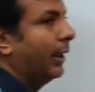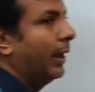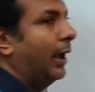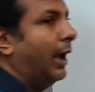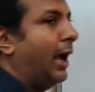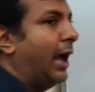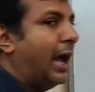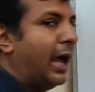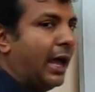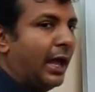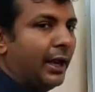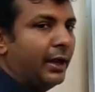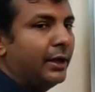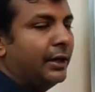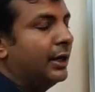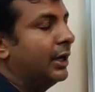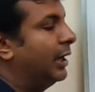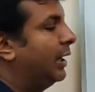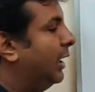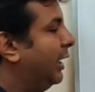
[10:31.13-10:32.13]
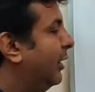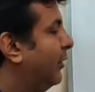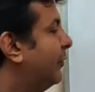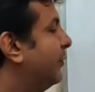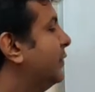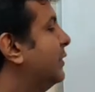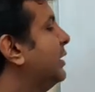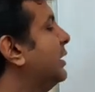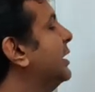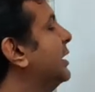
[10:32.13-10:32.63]
And
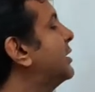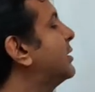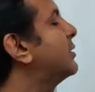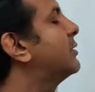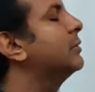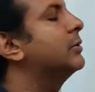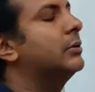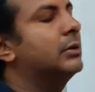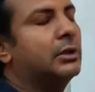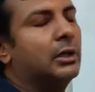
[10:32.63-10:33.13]
if these two